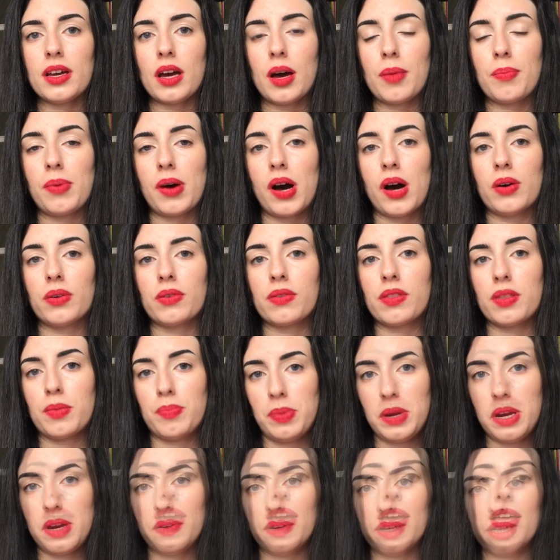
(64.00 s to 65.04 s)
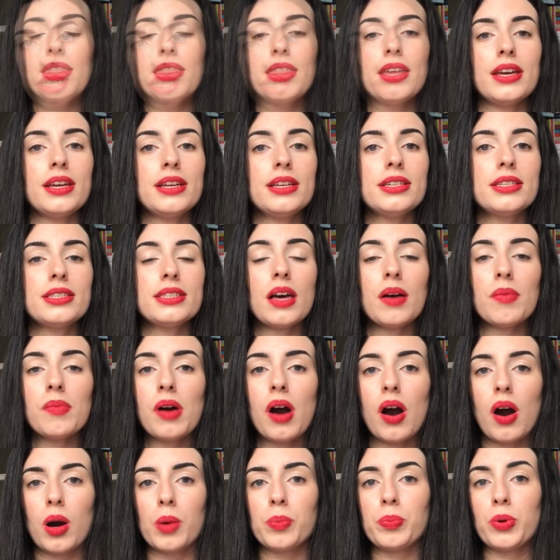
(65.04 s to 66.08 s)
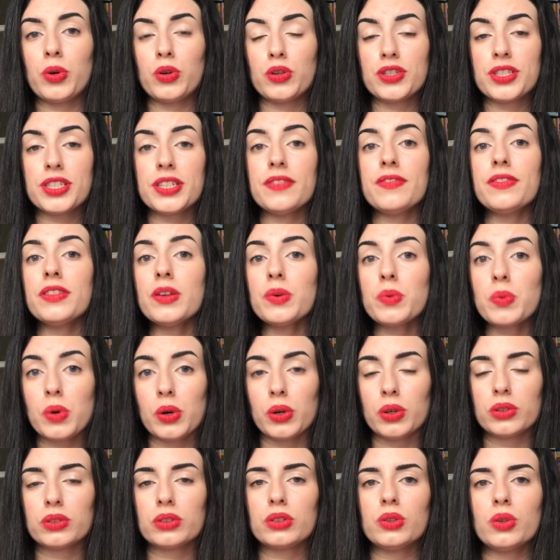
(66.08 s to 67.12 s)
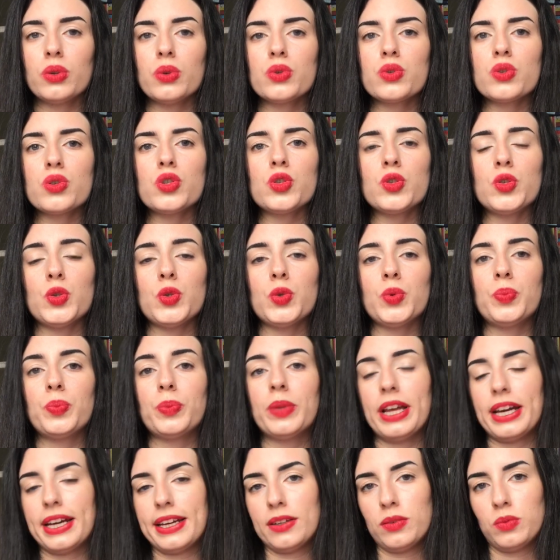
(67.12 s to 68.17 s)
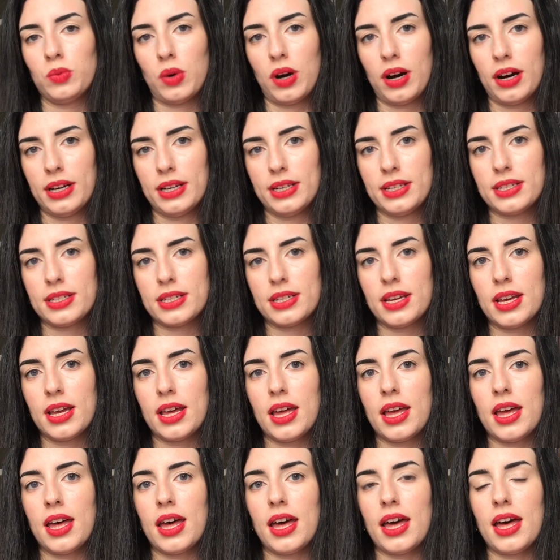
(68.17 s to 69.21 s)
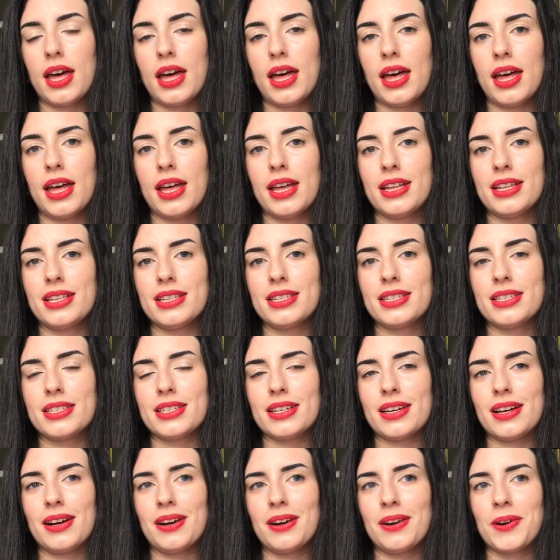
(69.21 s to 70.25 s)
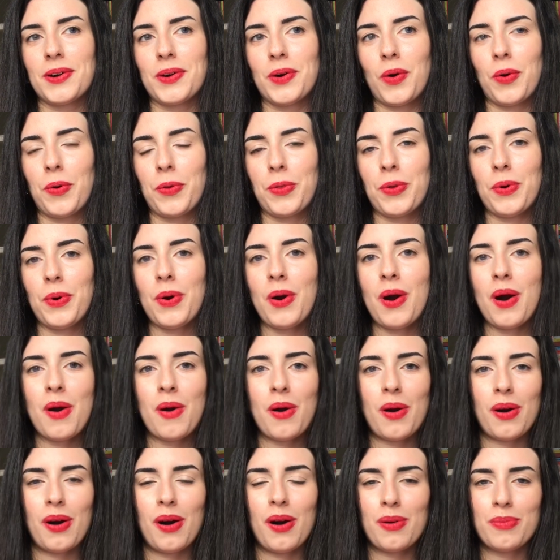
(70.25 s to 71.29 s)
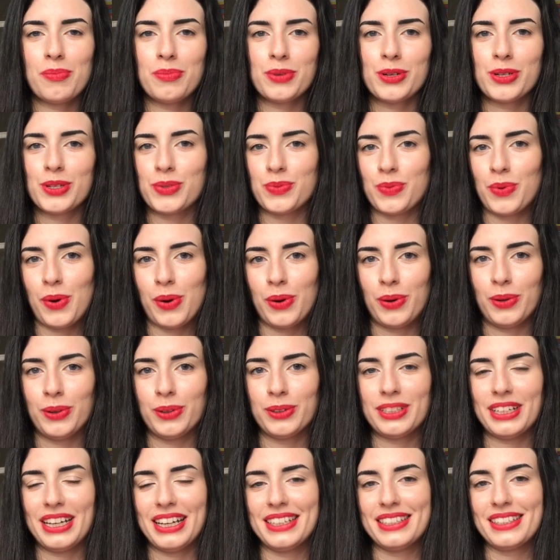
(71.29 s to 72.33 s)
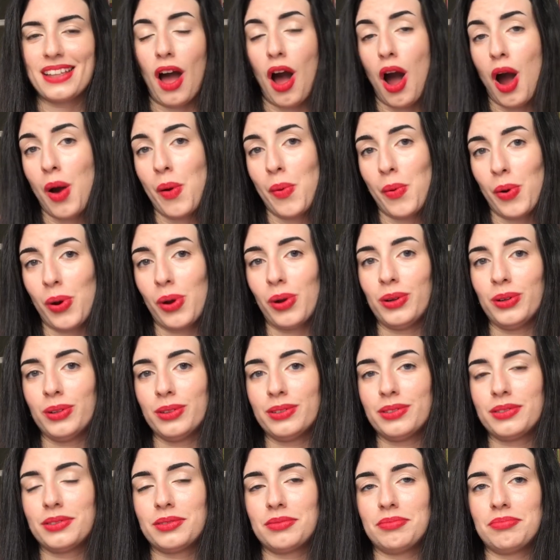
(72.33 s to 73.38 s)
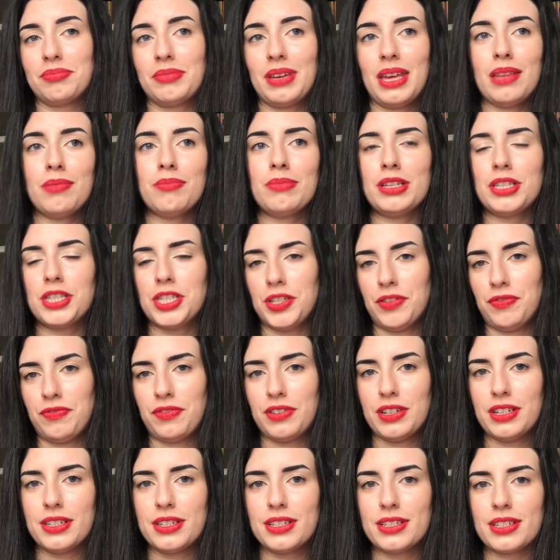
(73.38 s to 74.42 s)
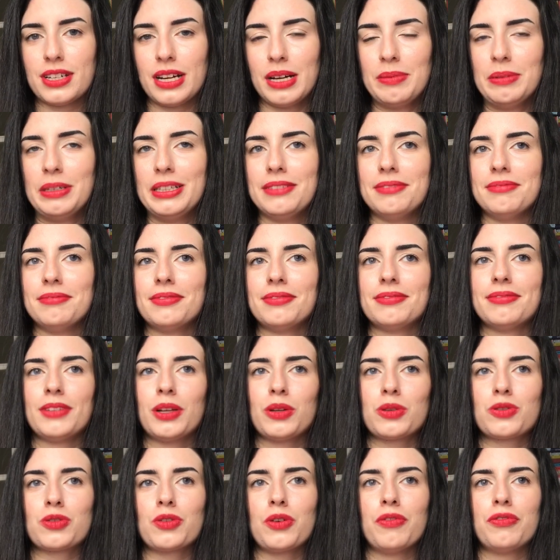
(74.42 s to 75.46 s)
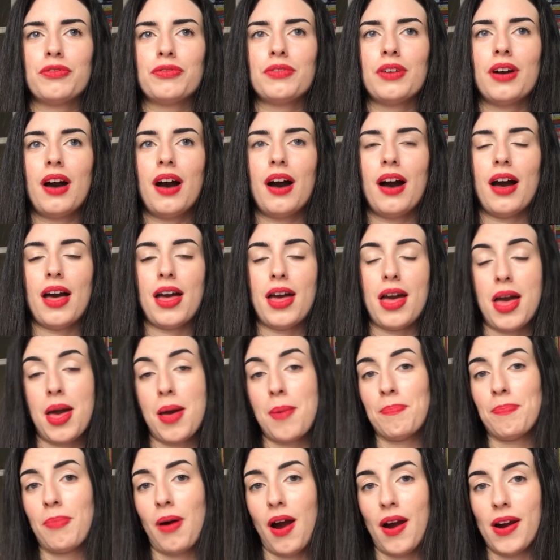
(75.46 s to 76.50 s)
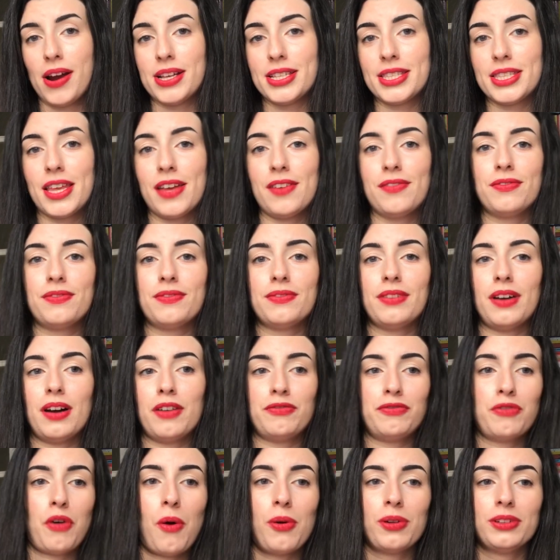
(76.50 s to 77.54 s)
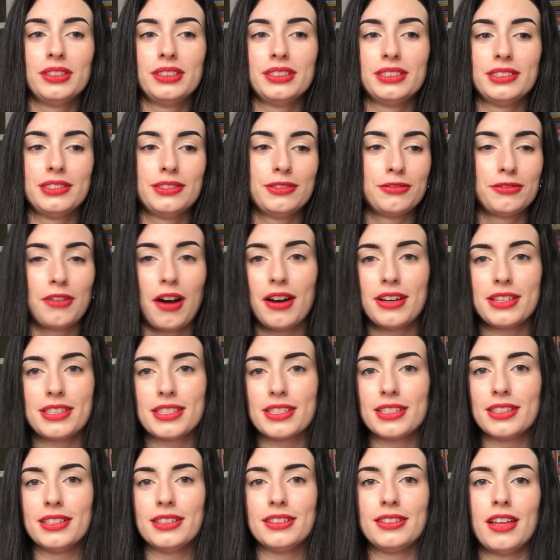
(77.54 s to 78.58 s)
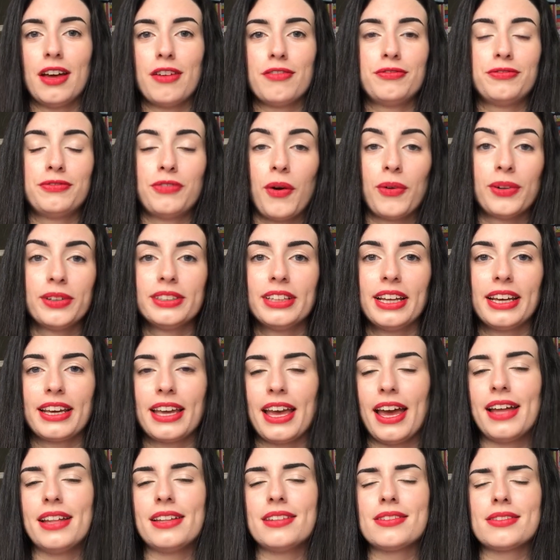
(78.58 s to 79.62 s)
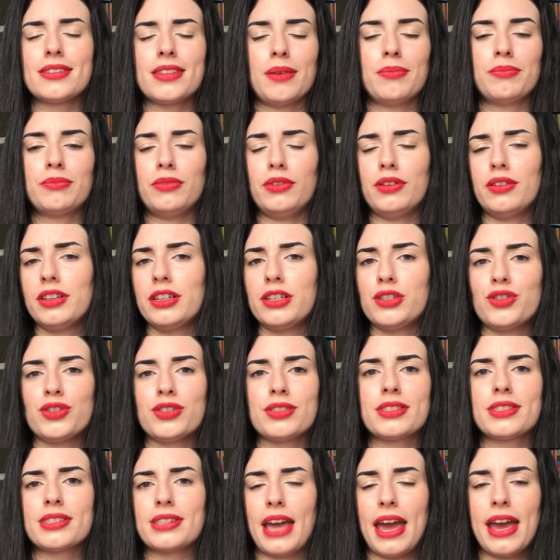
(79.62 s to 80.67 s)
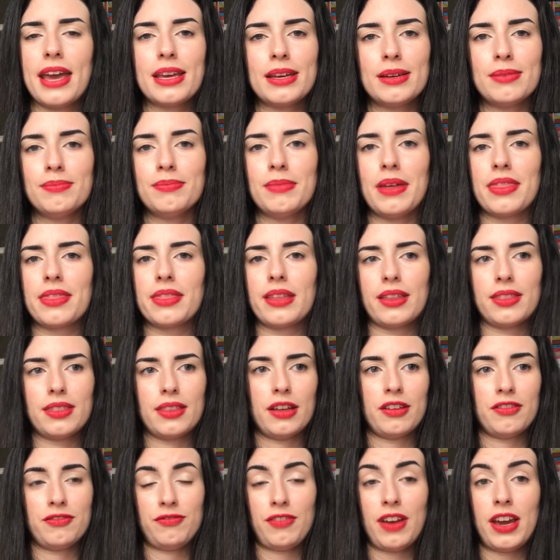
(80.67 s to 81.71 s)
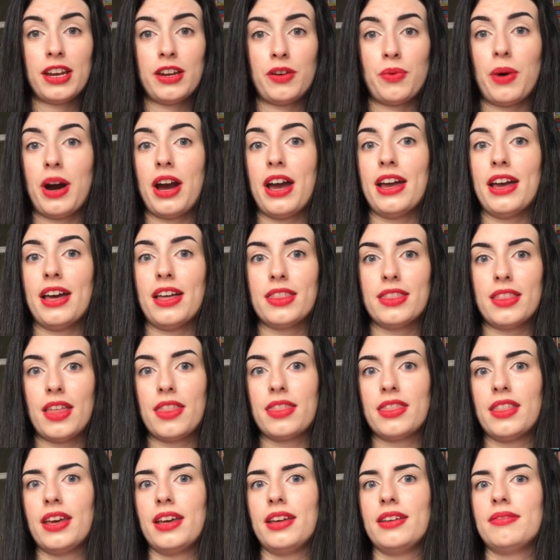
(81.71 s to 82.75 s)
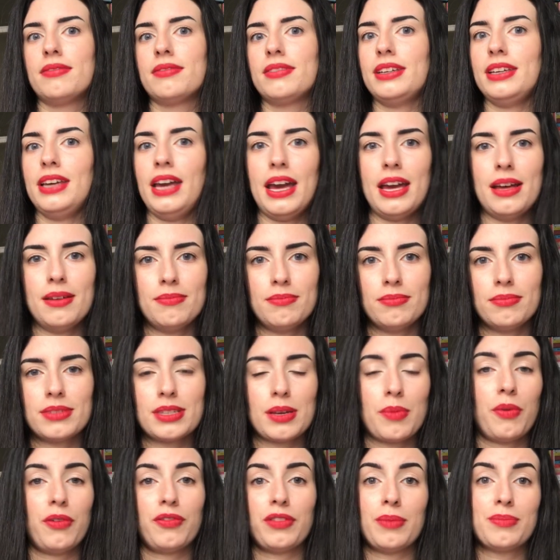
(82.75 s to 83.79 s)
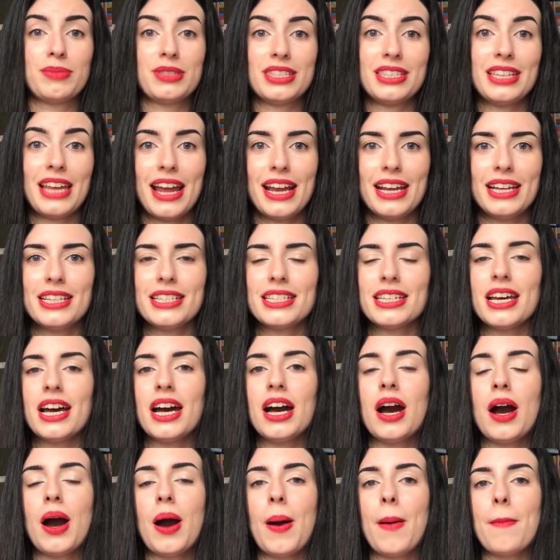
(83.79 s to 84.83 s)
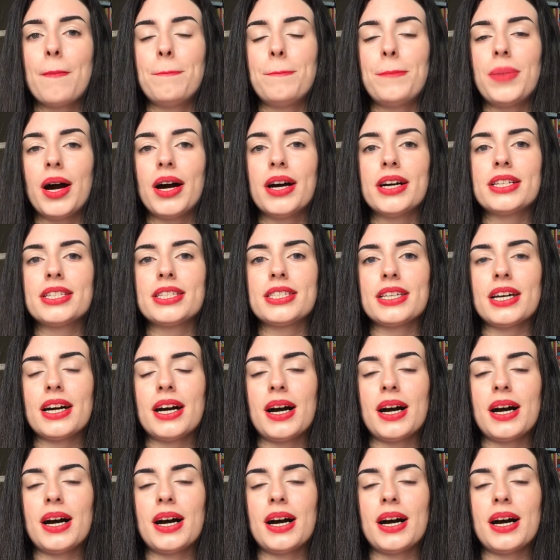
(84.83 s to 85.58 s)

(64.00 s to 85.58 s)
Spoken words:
about the period. They somehow perceived the world closer to black and white. And although Homer's world and our world can be different, I mean, lots of empires have fallen, risen, have fallen again. Some religions came and then they fade away and then they came, some of them stayed. But